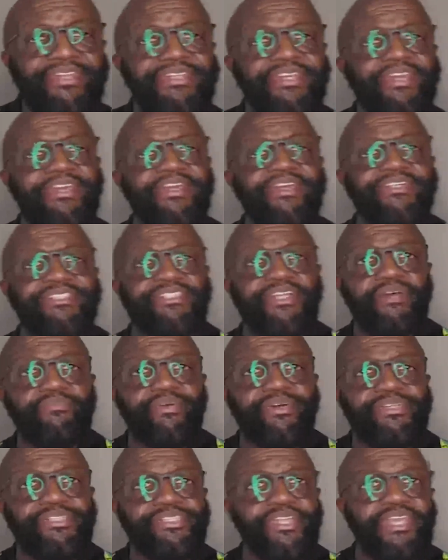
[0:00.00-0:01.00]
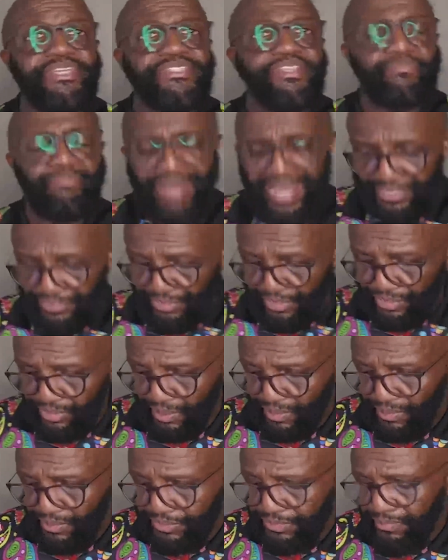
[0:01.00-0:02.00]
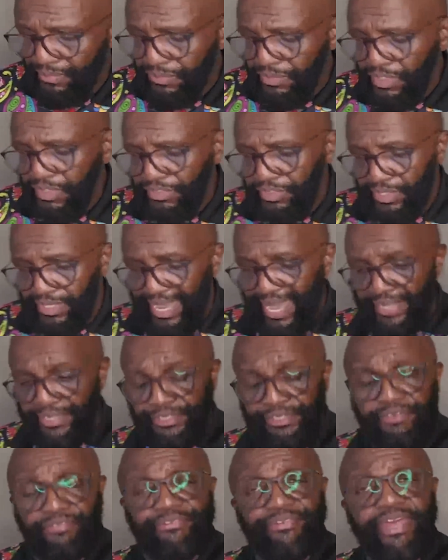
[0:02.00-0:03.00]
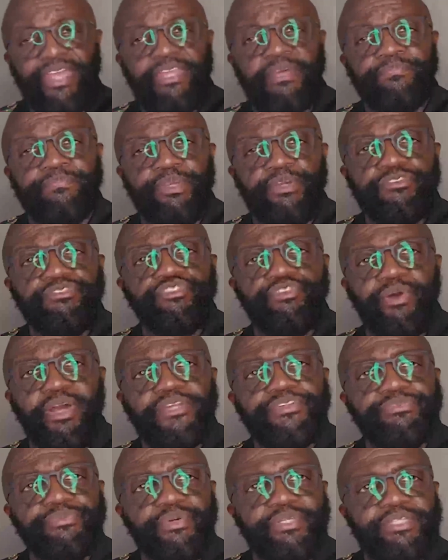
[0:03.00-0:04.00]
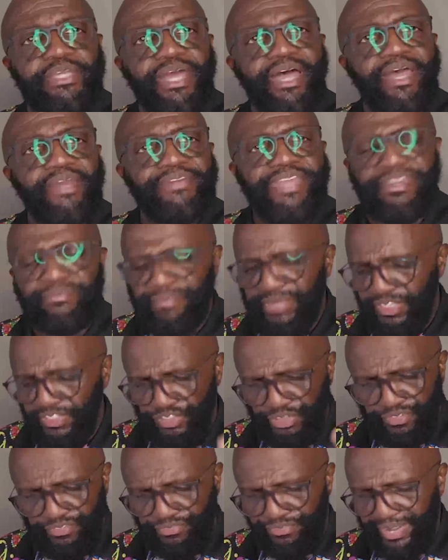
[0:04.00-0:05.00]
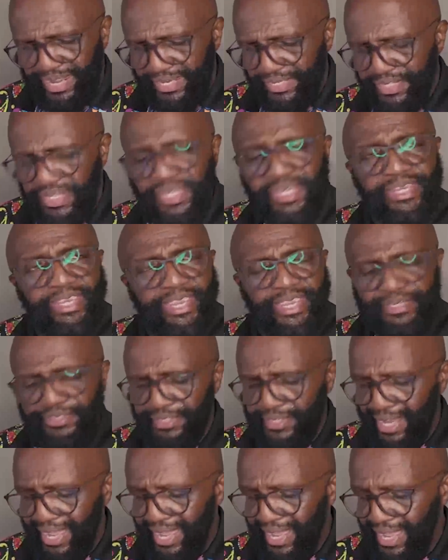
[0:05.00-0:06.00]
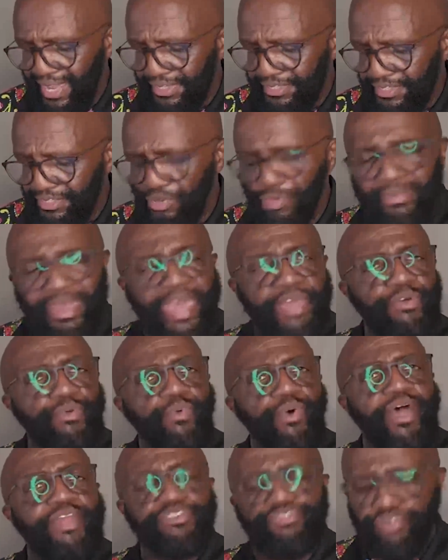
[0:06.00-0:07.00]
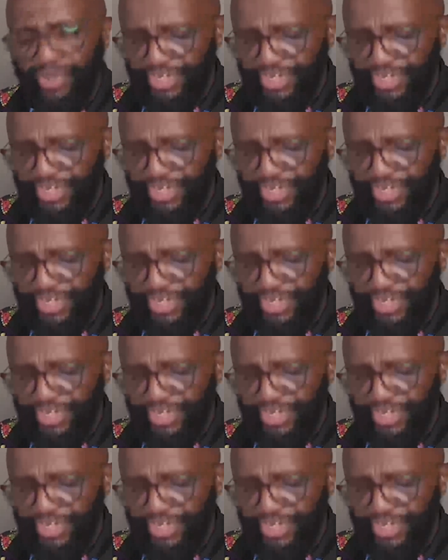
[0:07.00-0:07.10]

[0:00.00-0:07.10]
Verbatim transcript: And number six, about to close. You got to develop your trust with God. That means your faith in God, no matter what.